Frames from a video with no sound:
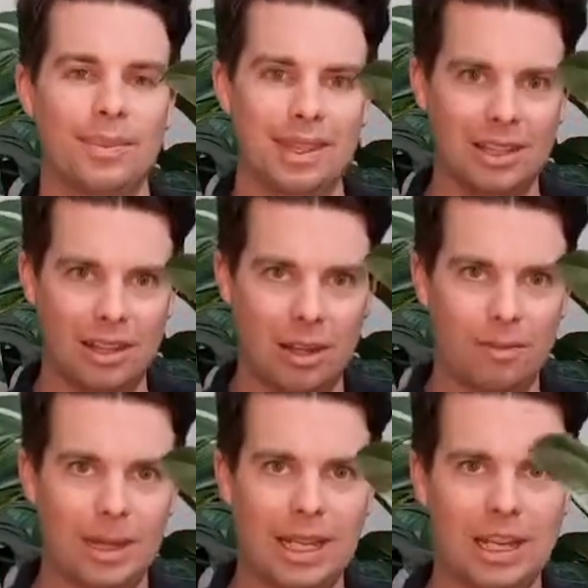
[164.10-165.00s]
Hopefully
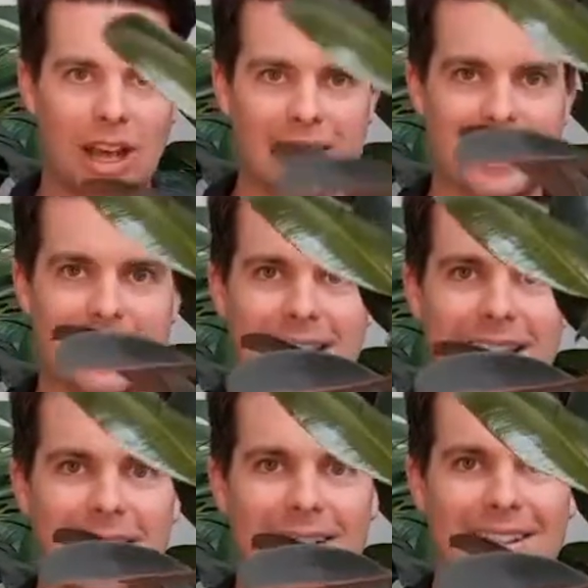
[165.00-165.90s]
you guys can see that,
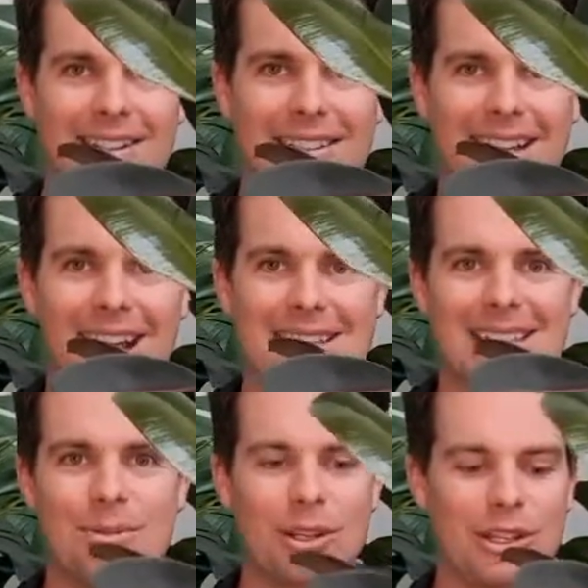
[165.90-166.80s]
but I can't see
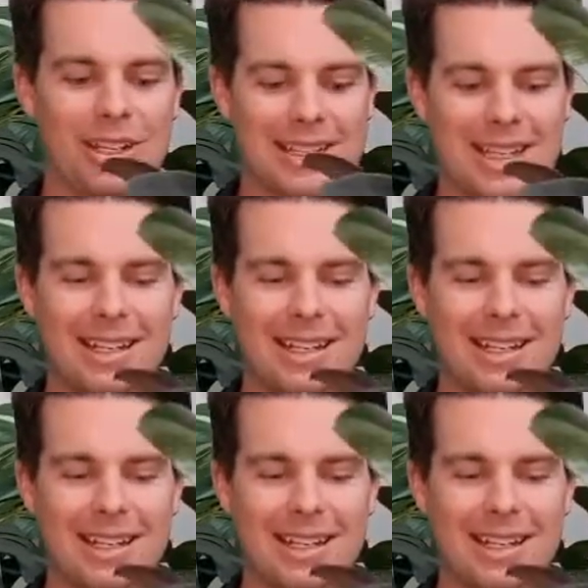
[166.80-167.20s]
what you can see.